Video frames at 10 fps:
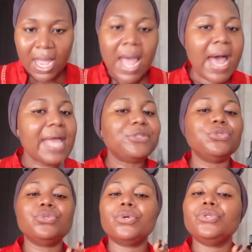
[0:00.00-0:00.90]
I do
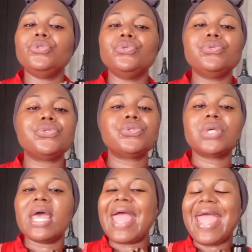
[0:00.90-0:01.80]
not use
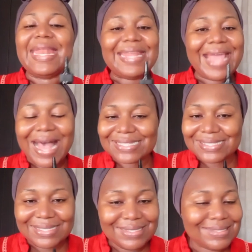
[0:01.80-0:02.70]
any
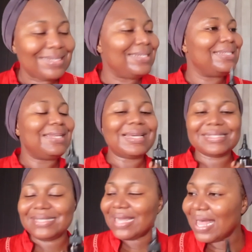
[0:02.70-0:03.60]
acids, either
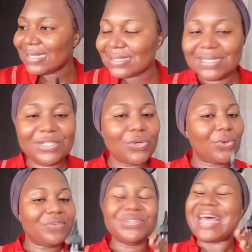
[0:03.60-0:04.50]
lactic acid or
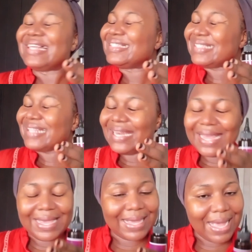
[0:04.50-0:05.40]
even
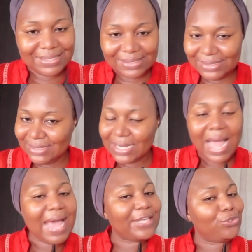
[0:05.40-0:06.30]
azelaic acid.
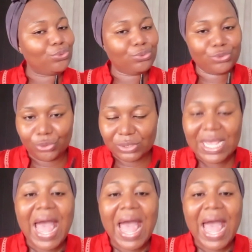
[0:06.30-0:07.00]
I do not.